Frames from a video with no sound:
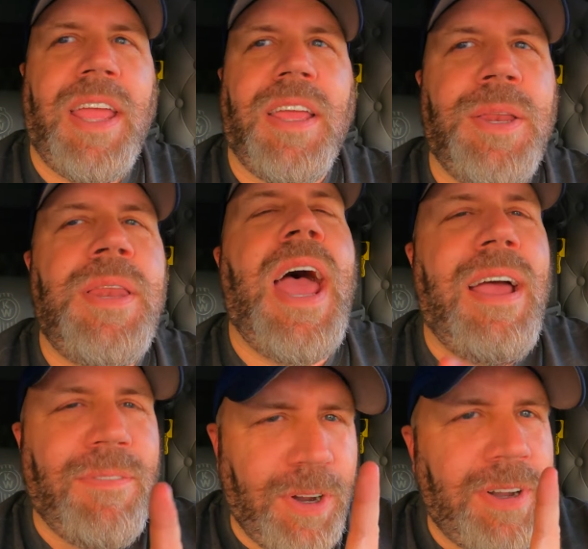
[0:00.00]
You
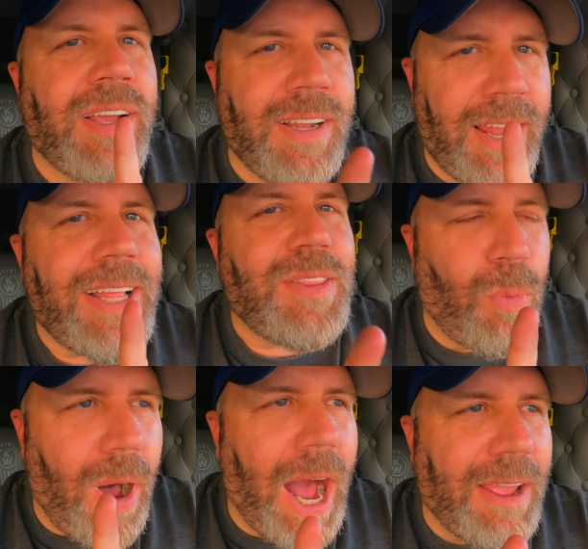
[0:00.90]
never neglect the
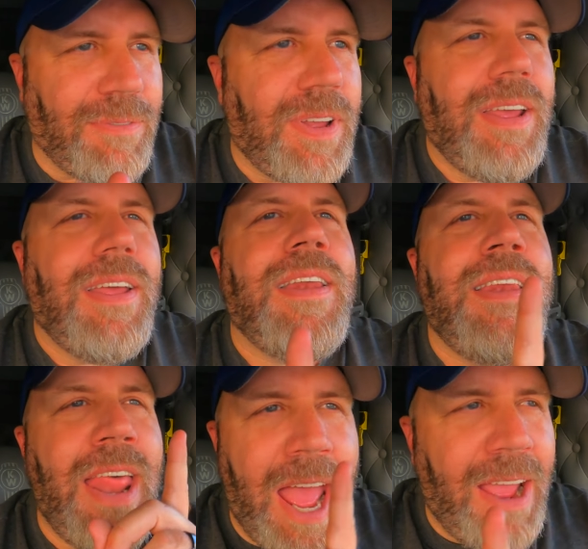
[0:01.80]
wife.
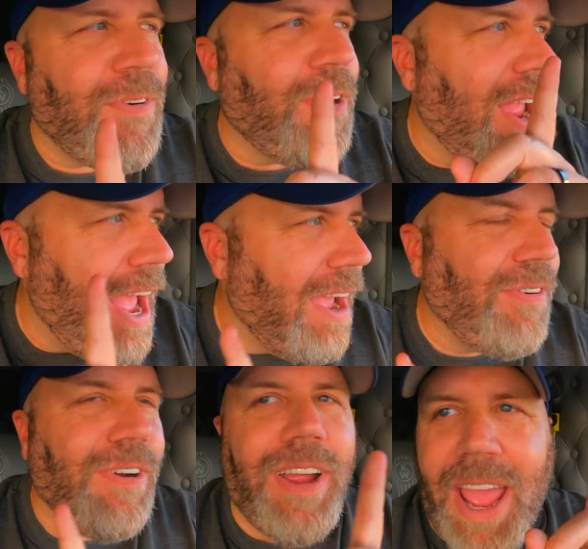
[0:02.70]
Never,
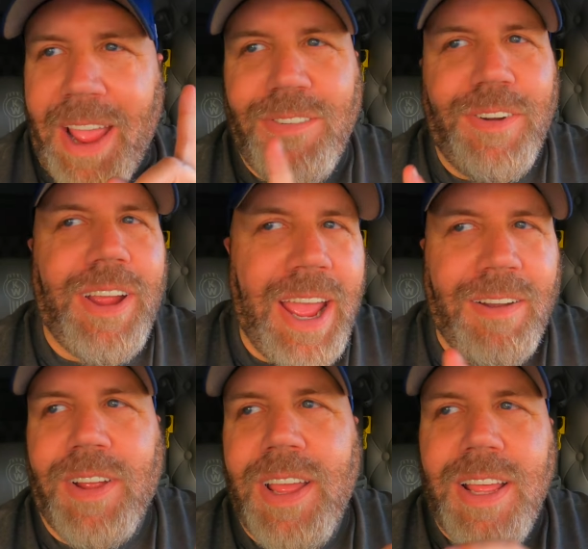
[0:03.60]
ever, ever,
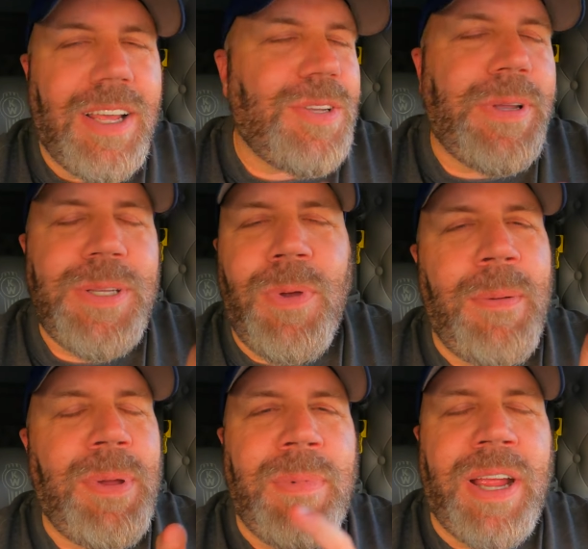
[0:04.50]
ever. That's the reason why
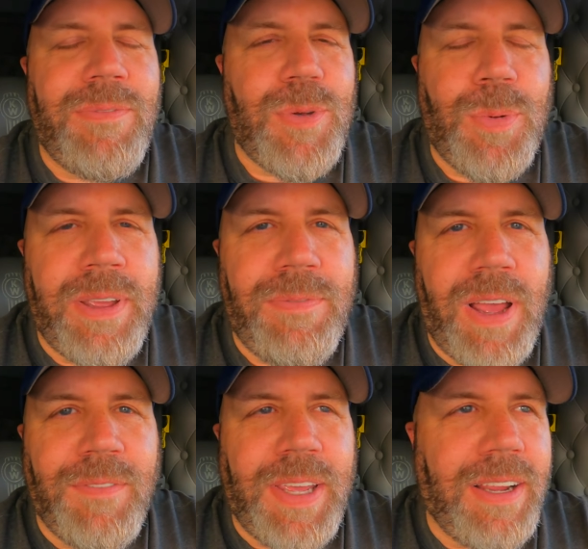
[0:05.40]
I've been married for
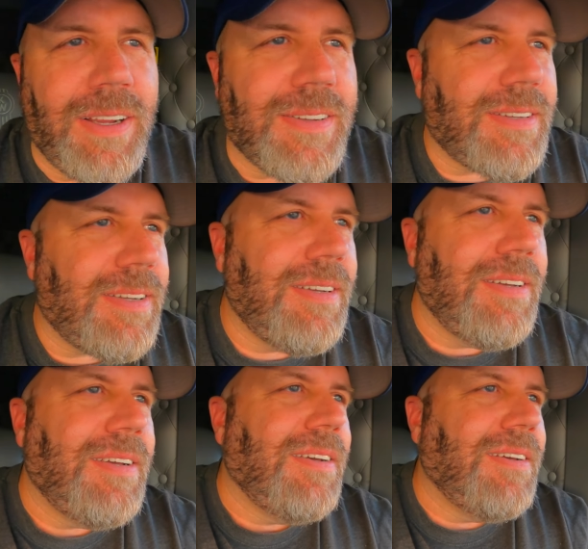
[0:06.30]
25 years.
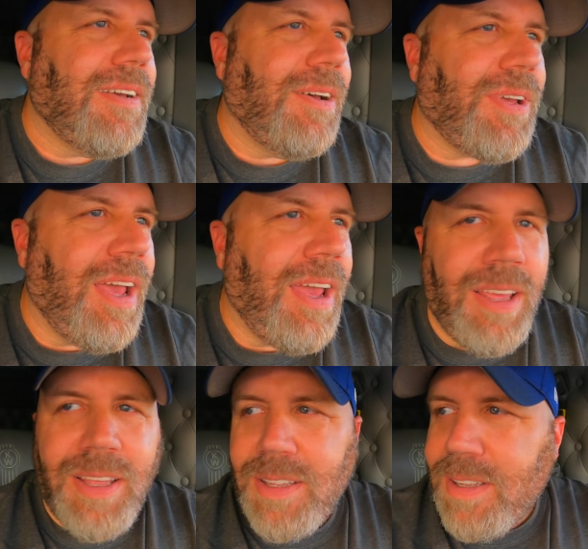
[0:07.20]
Okay,
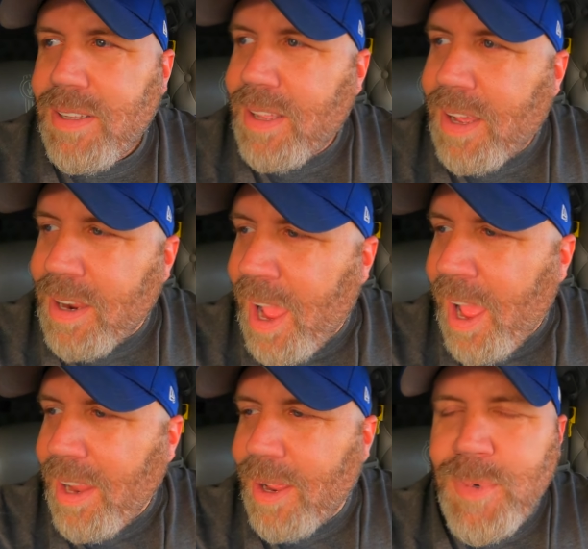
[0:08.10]
all
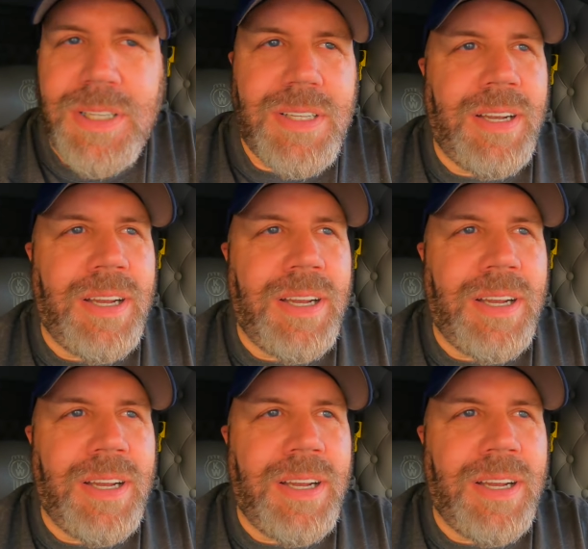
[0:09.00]
right. I'm just in